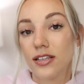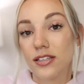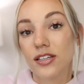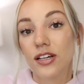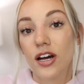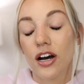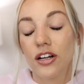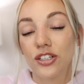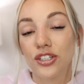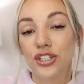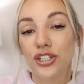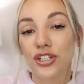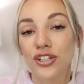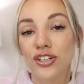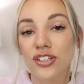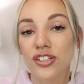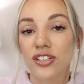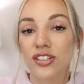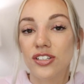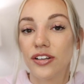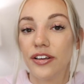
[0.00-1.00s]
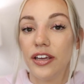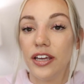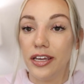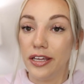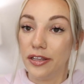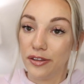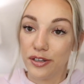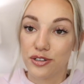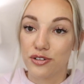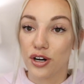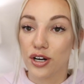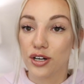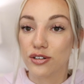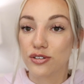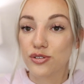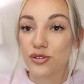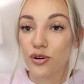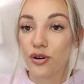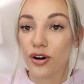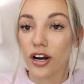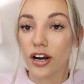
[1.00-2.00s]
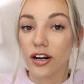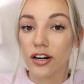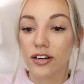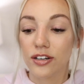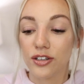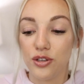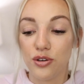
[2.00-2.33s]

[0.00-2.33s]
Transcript: these colors in the drugstore.